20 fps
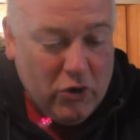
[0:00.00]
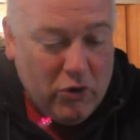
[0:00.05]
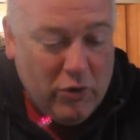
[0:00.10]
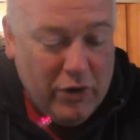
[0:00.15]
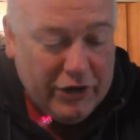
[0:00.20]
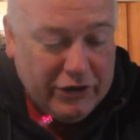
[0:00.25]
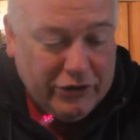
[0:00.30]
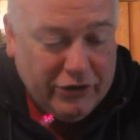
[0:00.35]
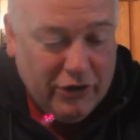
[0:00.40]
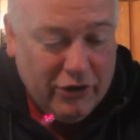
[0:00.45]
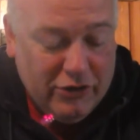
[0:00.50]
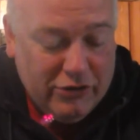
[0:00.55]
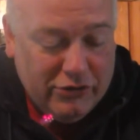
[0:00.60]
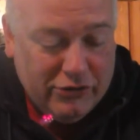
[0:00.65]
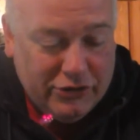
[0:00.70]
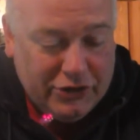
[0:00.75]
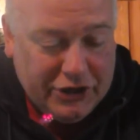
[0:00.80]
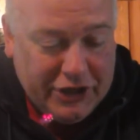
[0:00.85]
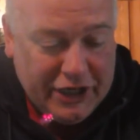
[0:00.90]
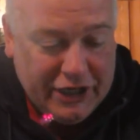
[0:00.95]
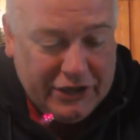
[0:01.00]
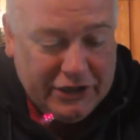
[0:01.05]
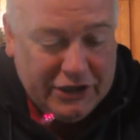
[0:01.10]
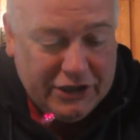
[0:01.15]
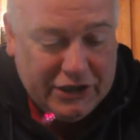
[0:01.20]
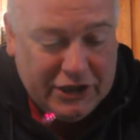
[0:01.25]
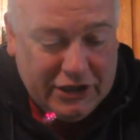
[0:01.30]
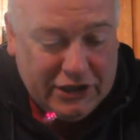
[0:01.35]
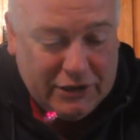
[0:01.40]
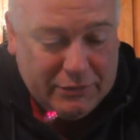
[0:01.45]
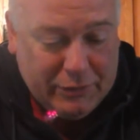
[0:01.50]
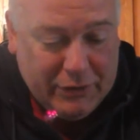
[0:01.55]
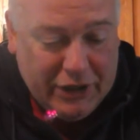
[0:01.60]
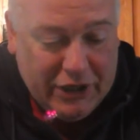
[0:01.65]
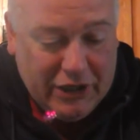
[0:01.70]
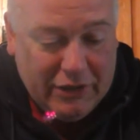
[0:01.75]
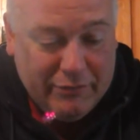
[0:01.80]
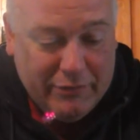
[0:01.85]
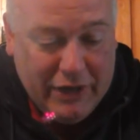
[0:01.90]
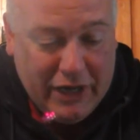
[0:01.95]
Quick turns or changes in
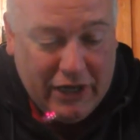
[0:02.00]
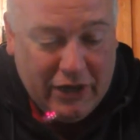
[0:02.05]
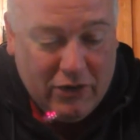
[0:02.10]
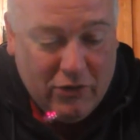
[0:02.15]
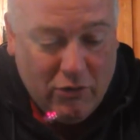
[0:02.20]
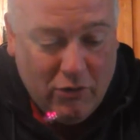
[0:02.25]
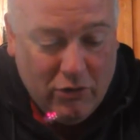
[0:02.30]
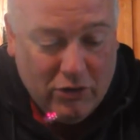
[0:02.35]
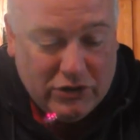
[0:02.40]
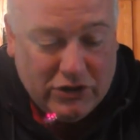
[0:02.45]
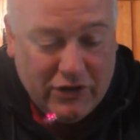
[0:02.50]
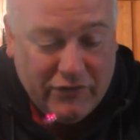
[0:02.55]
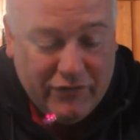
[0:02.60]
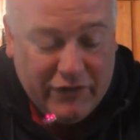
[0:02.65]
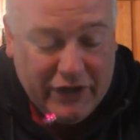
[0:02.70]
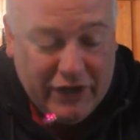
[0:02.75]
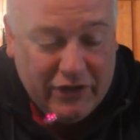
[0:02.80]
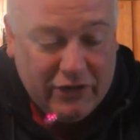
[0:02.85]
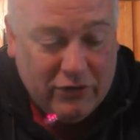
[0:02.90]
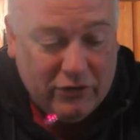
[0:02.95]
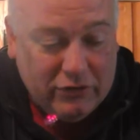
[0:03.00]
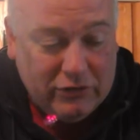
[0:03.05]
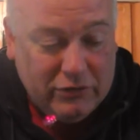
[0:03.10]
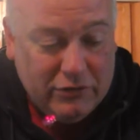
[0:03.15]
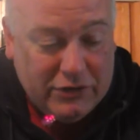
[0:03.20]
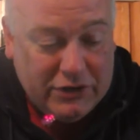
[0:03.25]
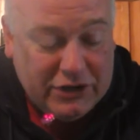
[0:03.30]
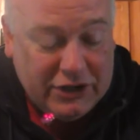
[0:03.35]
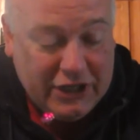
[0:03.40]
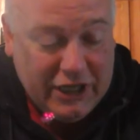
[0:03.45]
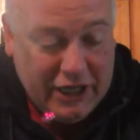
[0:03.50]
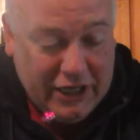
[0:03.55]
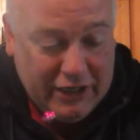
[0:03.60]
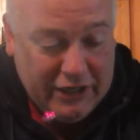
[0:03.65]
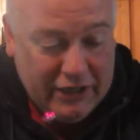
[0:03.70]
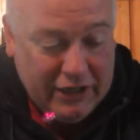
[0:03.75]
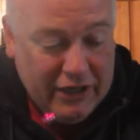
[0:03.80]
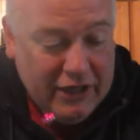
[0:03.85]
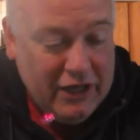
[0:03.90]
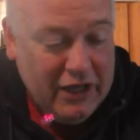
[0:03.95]
speed may cause a vehicle to
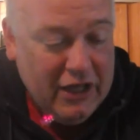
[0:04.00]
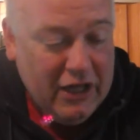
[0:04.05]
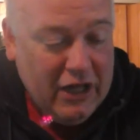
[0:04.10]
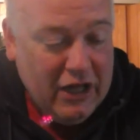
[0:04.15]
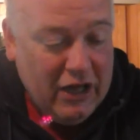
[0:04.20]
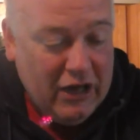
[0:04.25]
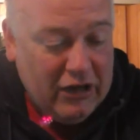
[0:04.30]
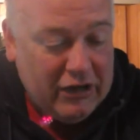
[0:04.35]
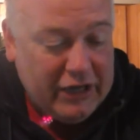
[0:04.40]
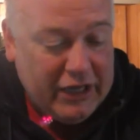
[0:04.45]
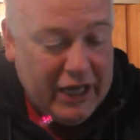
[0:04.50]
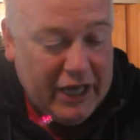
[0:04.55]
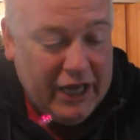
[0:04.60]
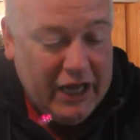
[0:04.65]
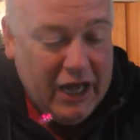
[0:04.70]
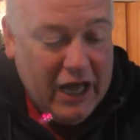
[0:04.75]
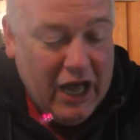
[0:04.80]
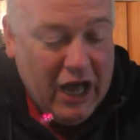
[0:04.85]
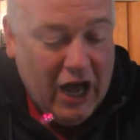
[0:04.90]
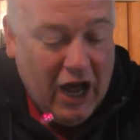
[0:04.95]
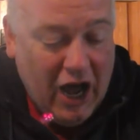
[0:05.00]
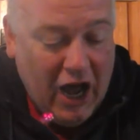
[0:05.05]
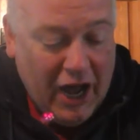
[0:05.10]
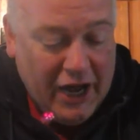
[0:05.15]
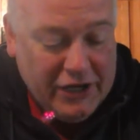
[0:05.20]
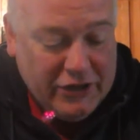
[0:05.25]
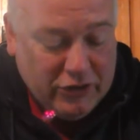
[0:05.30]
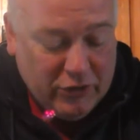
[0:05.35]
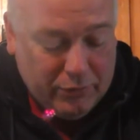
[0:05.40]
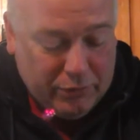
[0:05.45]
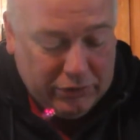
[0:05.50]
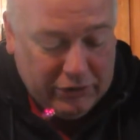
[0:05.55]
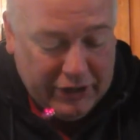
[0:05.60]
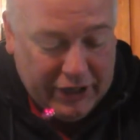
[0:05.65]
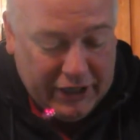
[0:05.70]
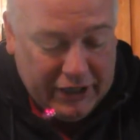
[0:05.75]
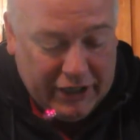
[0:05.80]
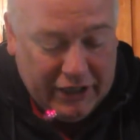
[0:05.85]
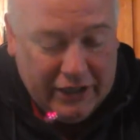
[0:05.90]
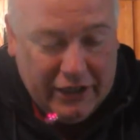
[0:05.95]
skid. Okay?
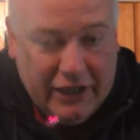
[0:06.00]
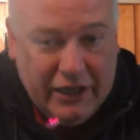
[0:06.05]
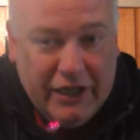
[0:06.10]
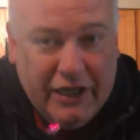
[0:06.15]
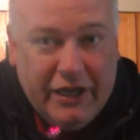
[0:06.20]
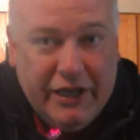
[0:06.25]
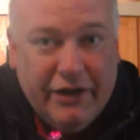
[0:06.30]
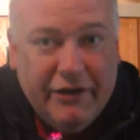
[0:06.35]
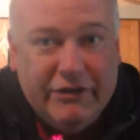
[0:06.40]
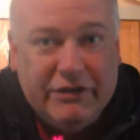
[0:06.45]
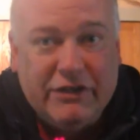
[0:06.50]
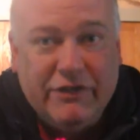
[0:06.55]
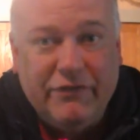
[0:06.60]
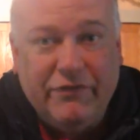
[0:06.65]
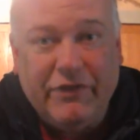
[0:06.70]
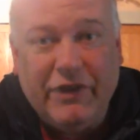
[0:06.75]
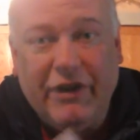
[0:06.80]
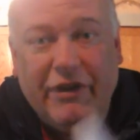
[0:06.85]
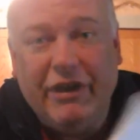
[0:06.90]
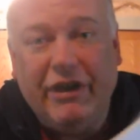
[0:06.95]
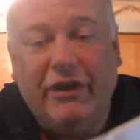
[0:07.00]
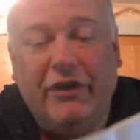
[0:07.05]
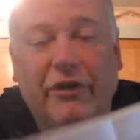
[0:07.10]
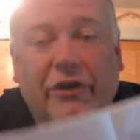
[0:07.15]
Hydroplaning. Here's a very